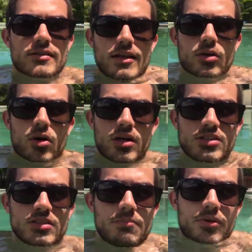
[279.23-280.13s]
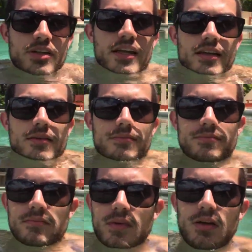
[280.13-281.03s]
$10 per day,
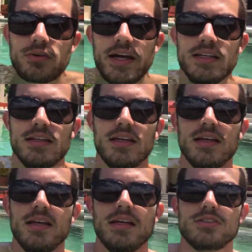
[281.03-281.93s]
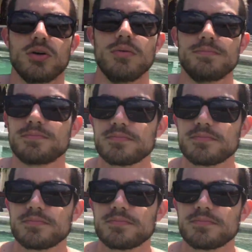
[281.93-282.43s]
right? So